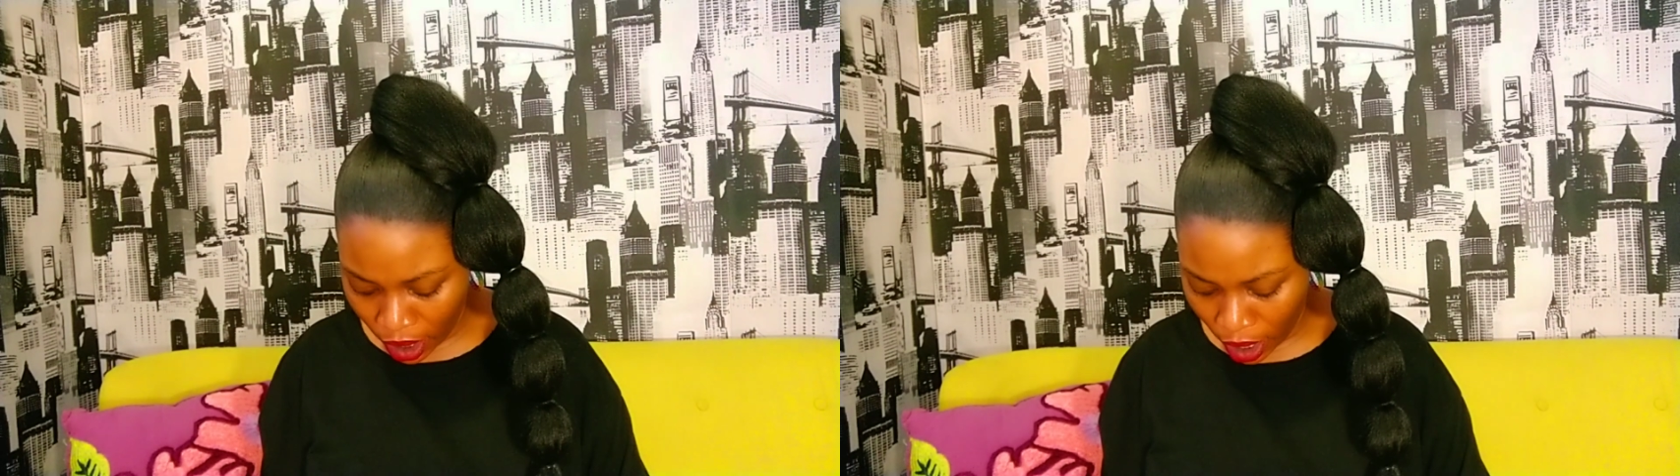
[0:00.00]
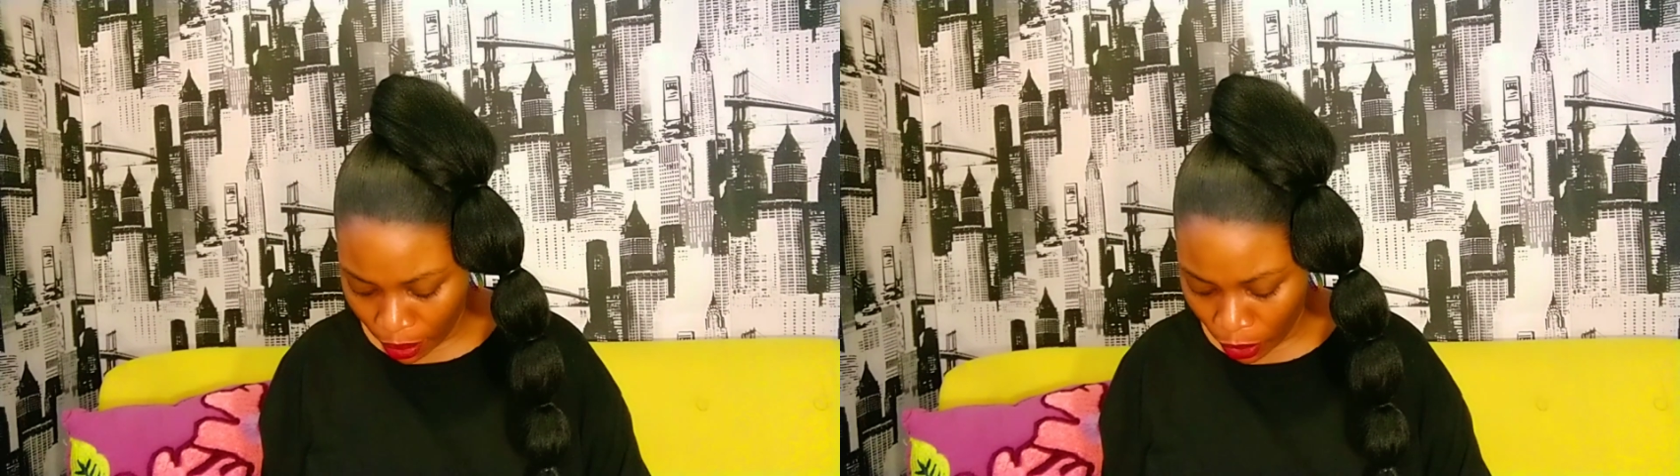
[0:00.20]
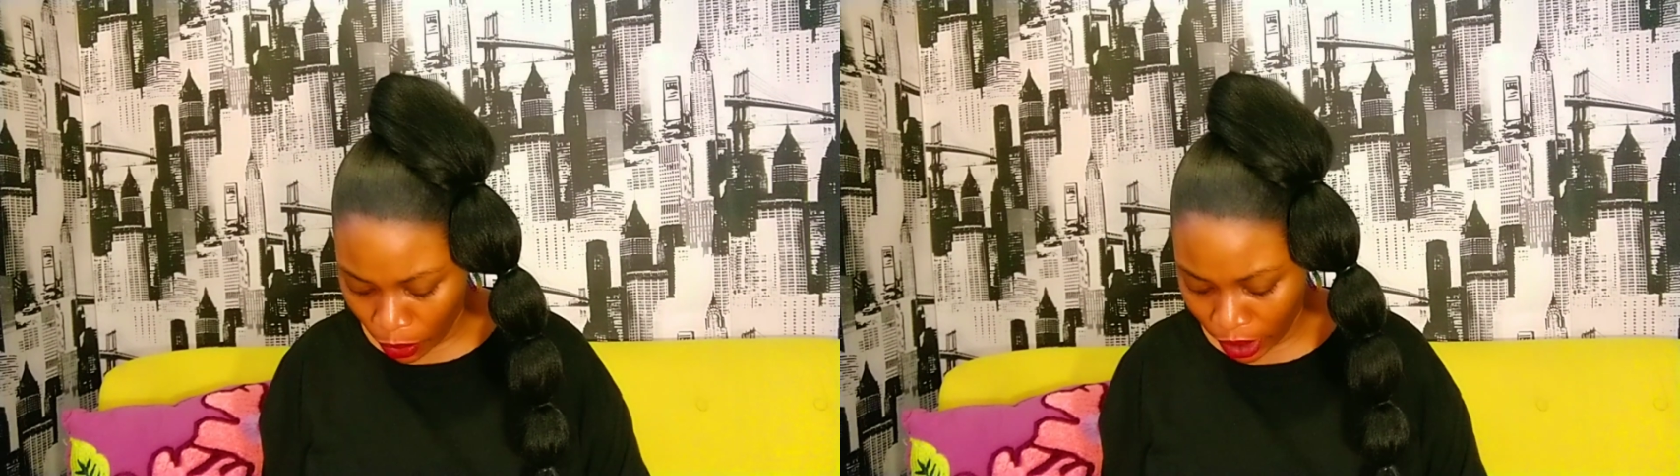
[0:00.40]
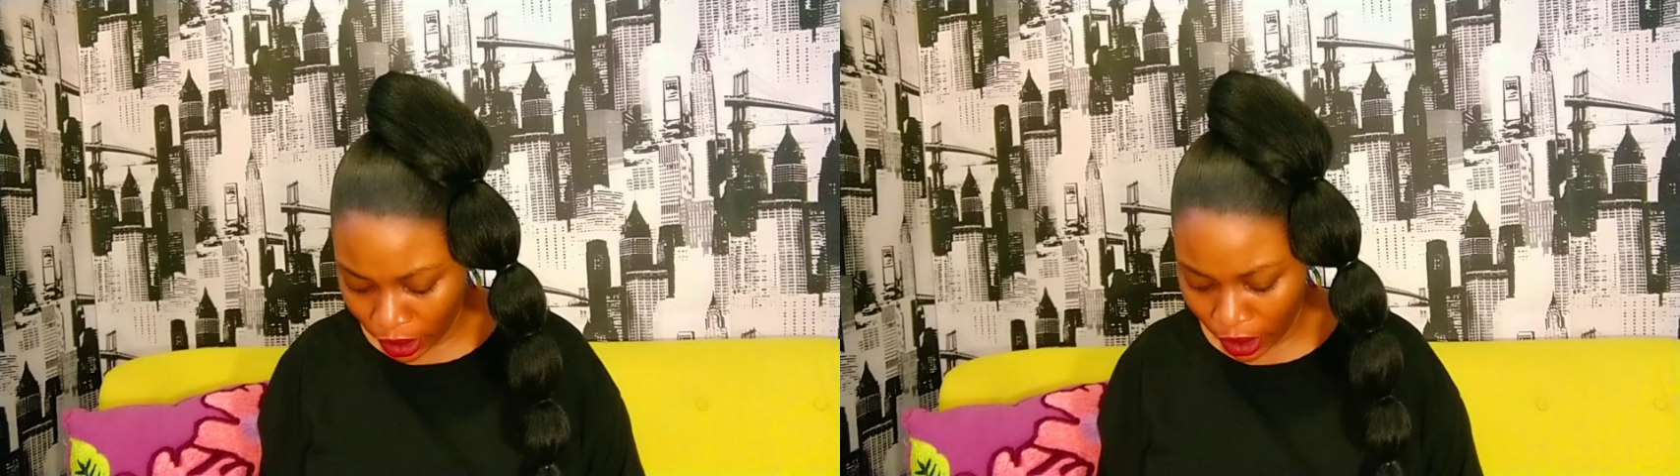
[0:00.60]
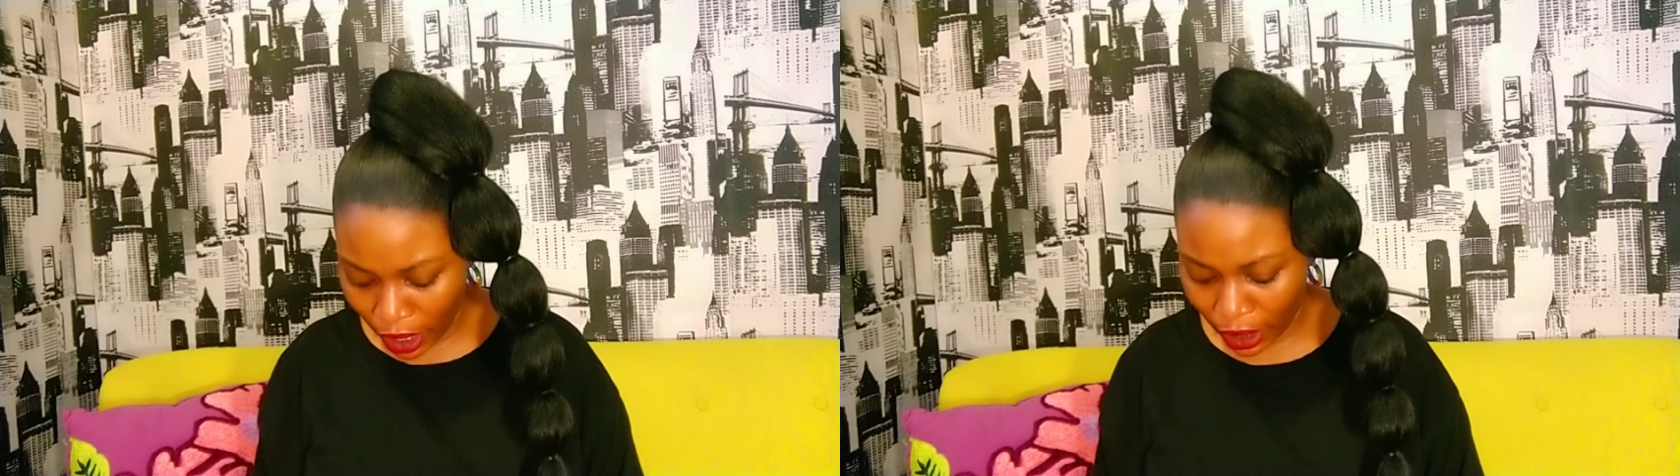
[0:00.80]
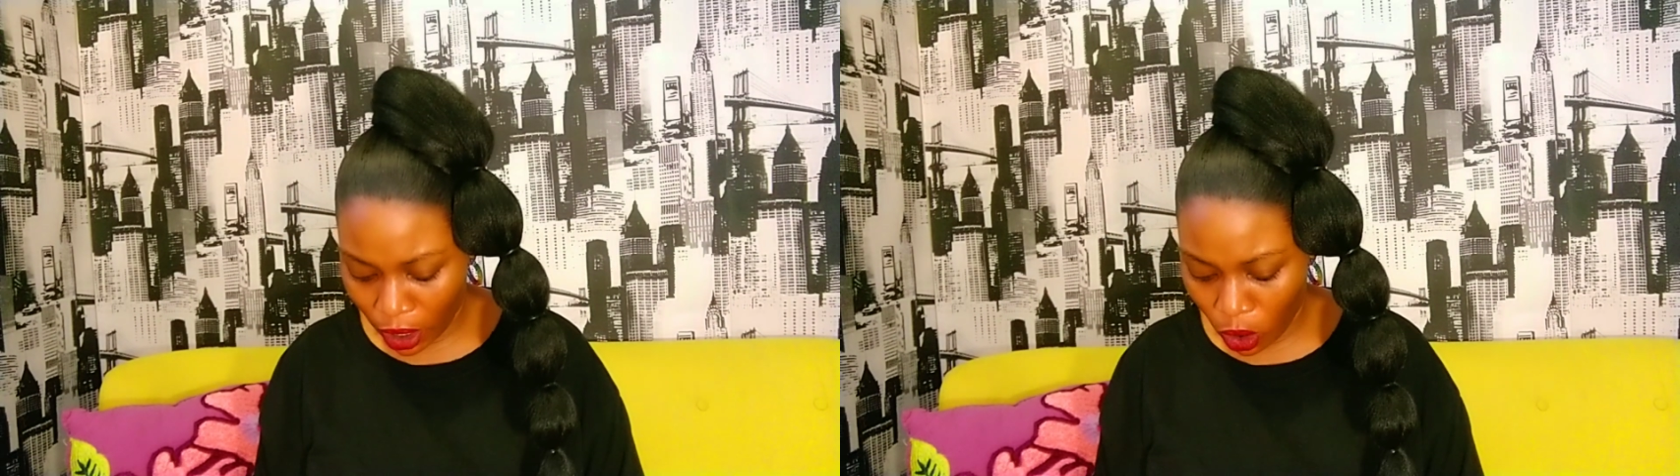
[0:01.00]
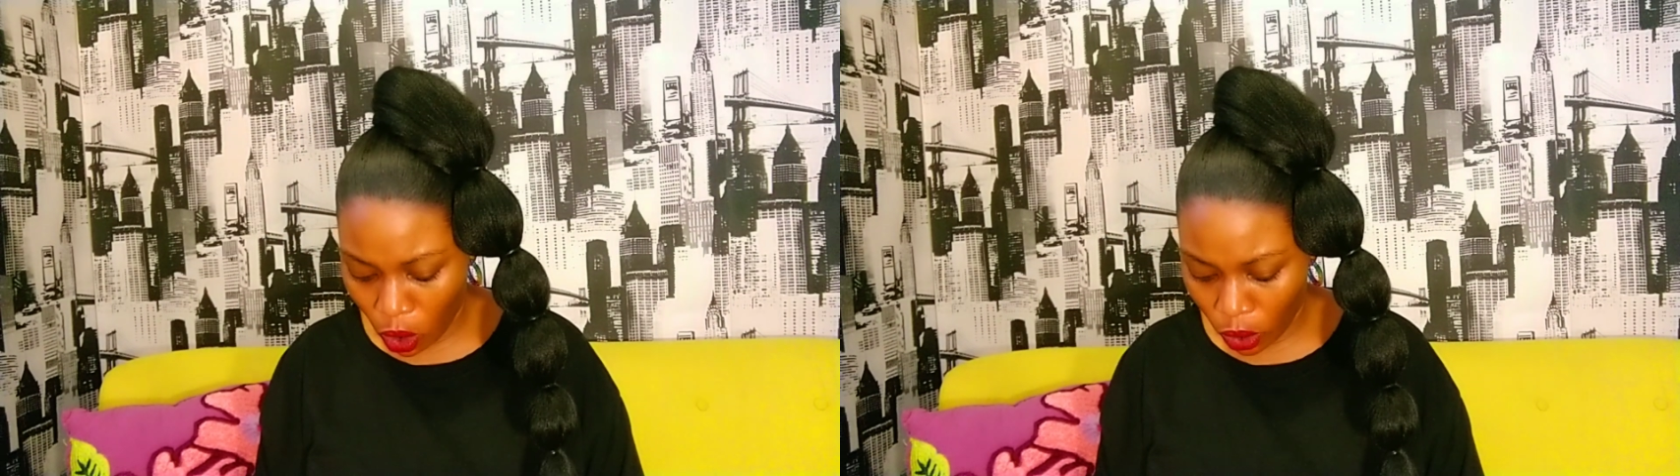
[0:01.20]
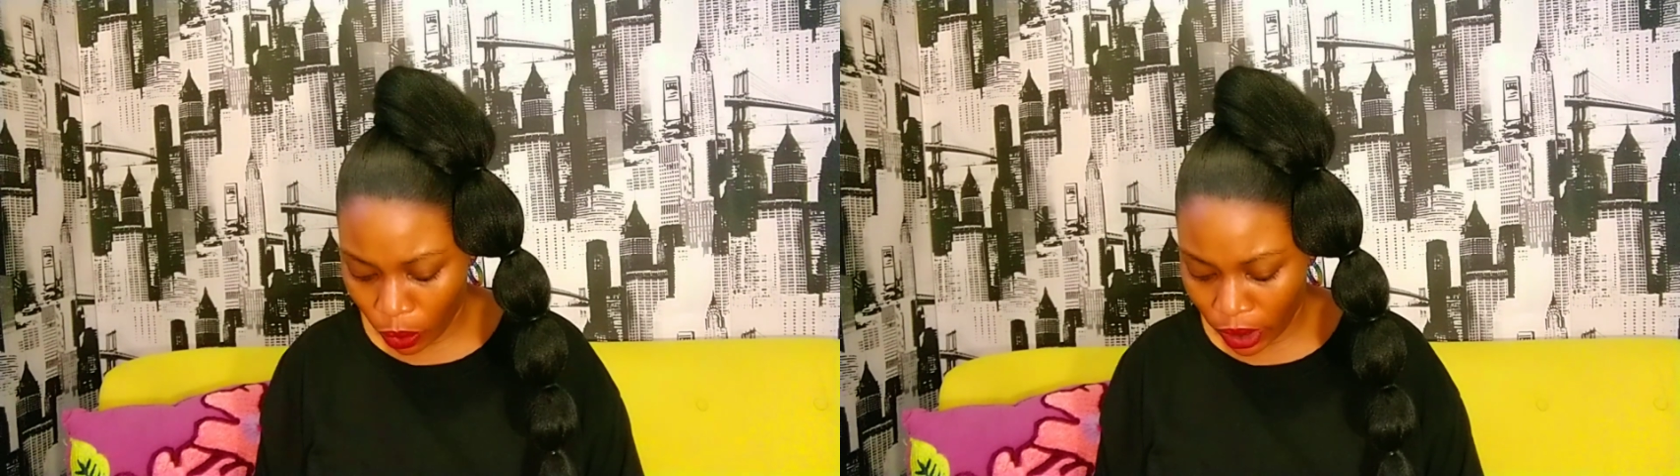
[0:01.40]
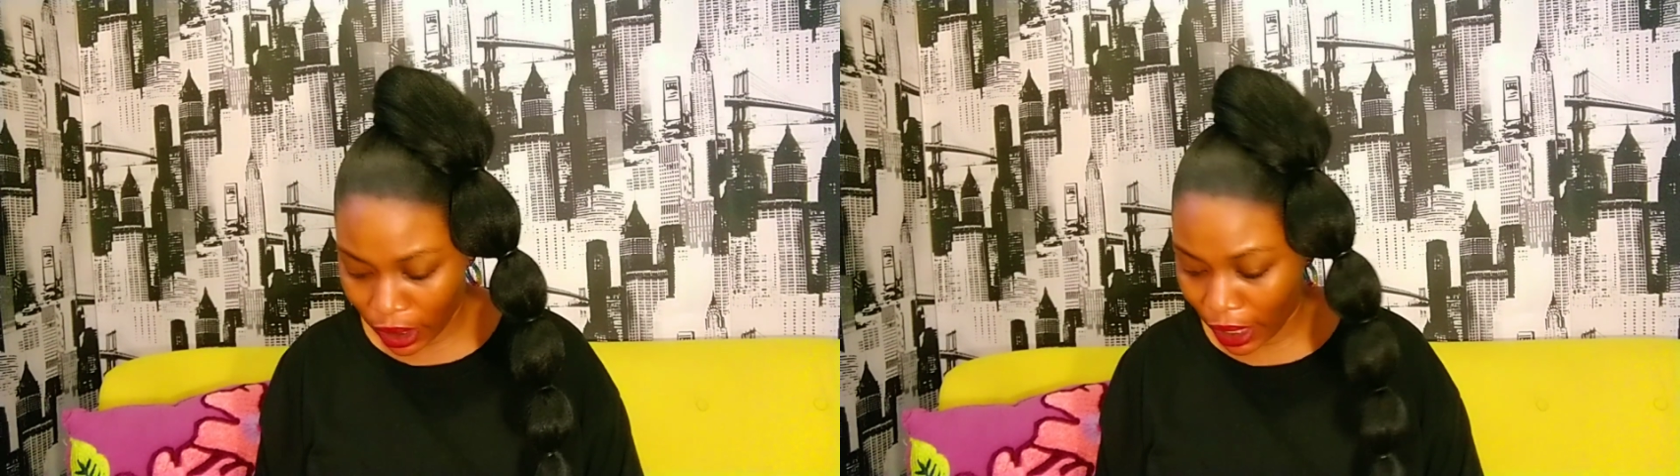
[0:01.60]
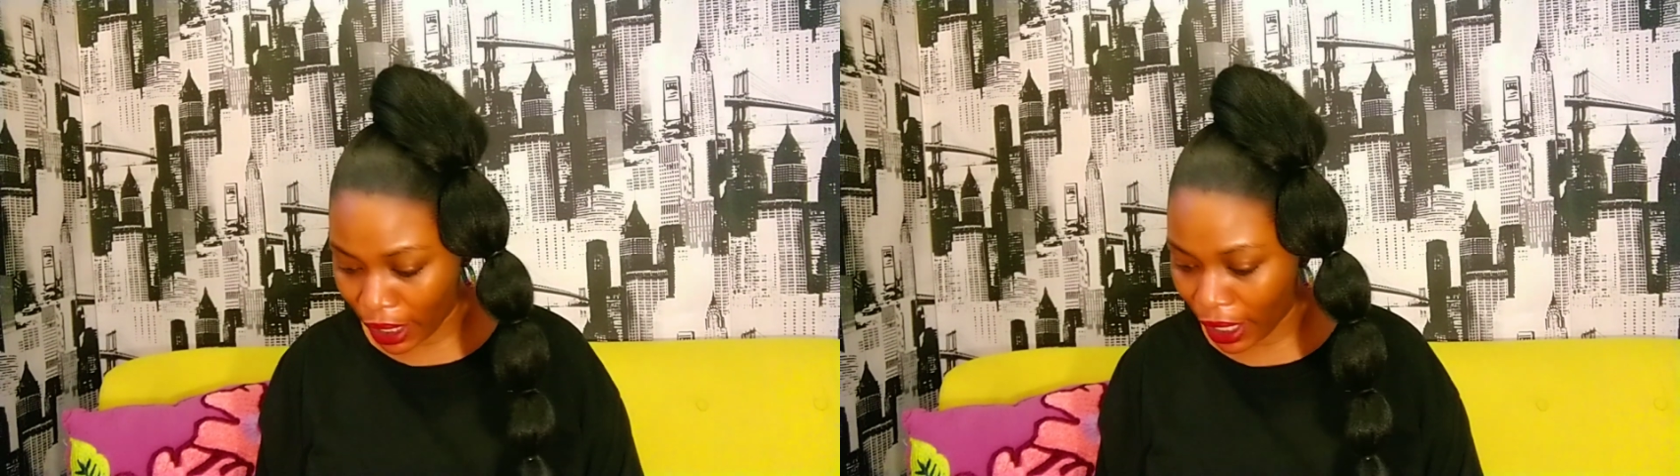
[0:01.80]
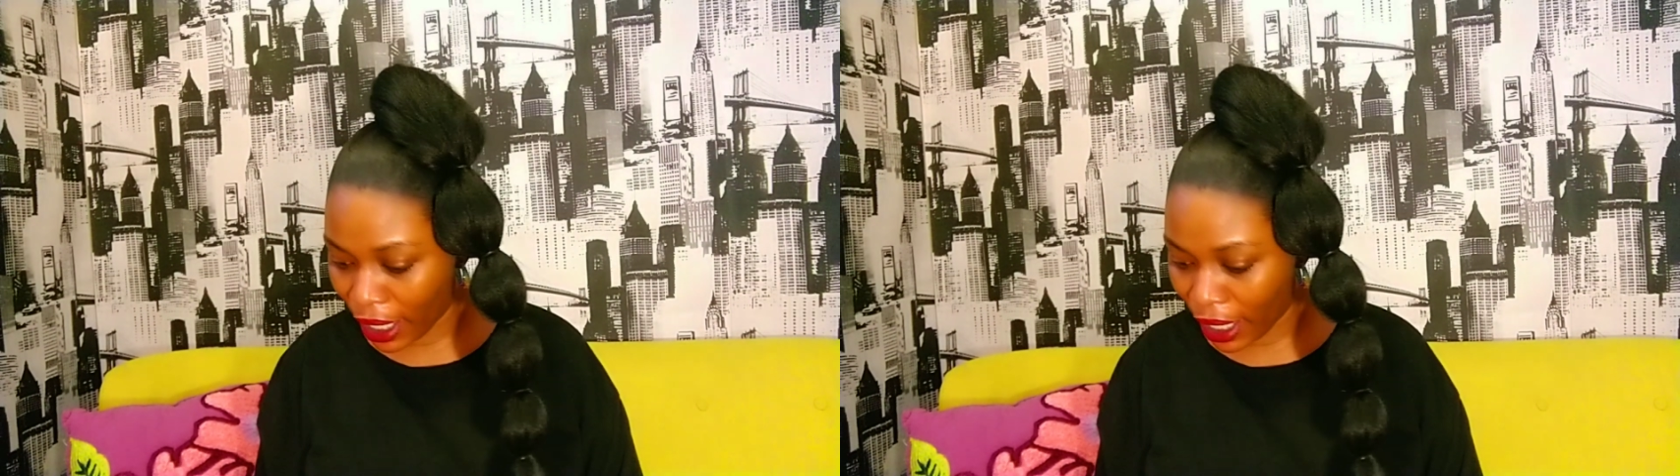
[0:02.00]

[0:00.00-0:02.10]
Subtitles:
I'm gonna wait till I get all the way to the end.